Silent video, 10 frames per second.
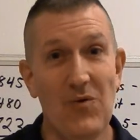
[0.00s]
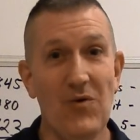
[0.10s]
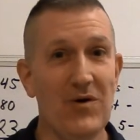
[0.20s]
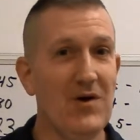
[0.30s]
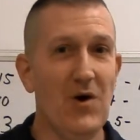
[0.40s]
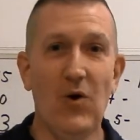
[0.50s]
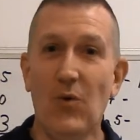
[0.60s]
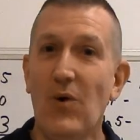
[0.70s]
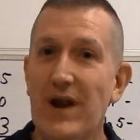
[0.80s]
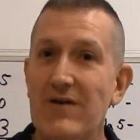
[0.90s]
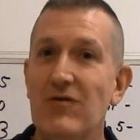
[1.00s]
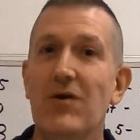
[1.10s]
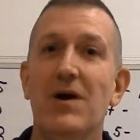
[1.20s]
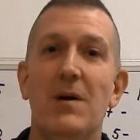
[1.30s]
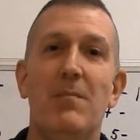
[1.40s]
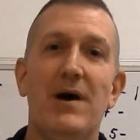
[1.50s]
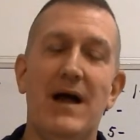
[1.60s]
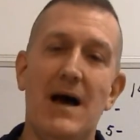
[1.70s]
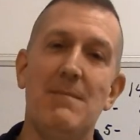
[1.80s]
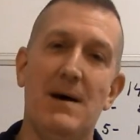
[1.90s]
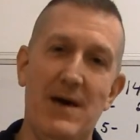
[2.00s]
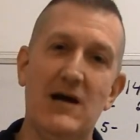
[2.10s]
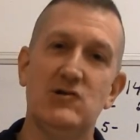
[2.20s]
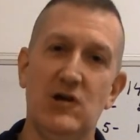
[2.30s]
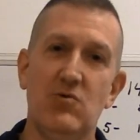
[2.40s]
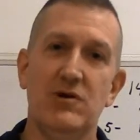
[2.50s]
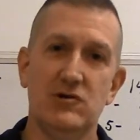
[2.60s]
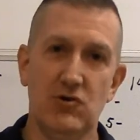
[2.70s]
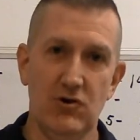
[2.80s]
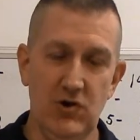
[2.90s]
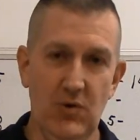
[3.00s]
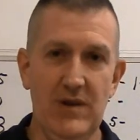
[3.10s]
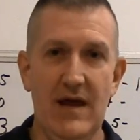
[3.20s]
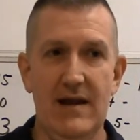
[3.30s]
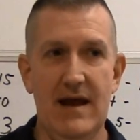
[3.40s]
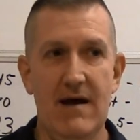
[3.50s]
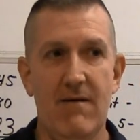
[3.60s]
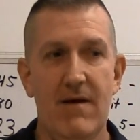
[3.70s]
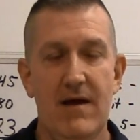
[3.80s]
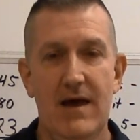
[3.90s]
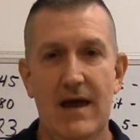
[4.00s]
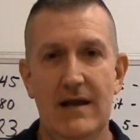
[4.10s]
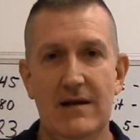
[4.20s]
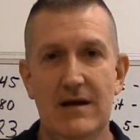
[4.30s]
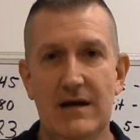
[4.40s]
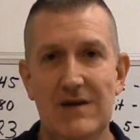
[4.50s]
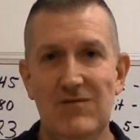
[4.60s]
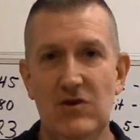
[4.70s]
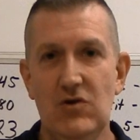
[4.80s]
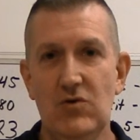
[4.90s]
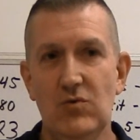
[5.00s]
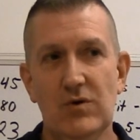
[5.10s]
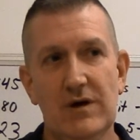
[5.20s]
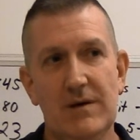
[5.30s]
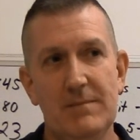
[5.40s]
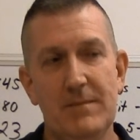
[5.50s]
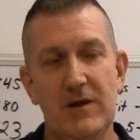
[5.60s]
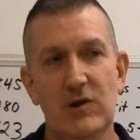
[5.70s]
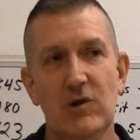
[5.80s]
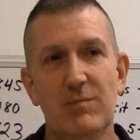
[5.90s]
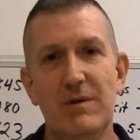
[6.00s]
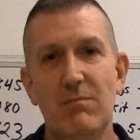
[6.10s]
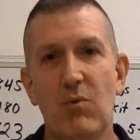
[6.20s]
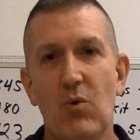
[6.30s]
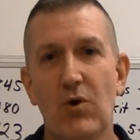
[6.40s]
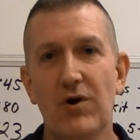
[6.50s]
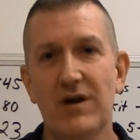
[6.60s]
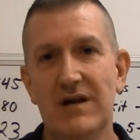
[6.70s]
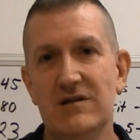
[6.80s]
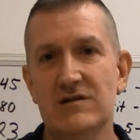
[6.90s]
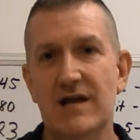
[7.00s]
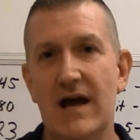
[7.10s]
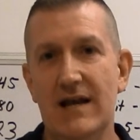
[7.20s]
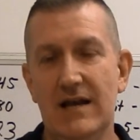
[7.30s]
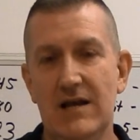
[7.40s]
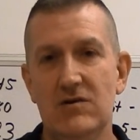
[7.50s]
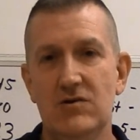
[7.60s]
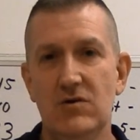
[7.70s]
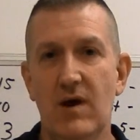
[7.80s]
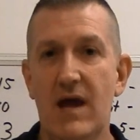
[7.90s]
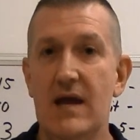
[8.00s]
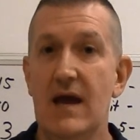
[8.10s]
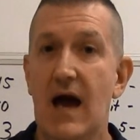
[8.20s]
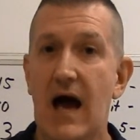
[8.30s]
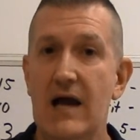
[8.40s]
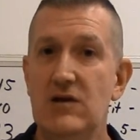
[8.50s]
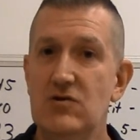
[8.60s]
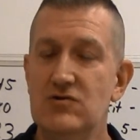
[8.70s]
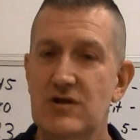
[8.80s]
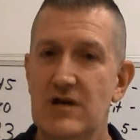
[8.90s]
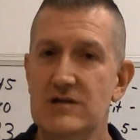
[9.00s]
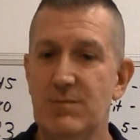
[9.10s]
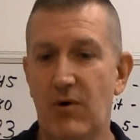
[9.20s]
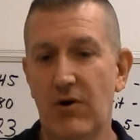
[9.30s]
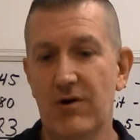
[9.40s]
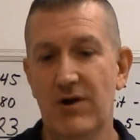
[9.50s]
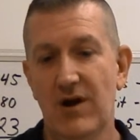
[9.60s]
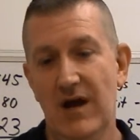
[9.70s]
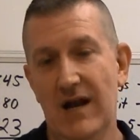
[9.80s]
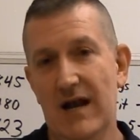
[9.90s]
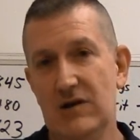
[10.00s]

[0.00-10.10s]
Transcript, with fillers: or, or whatever. But I'm, I'm actually going to start doing that now and uh, giving you um, a little bit more insight into, hey, I use this part and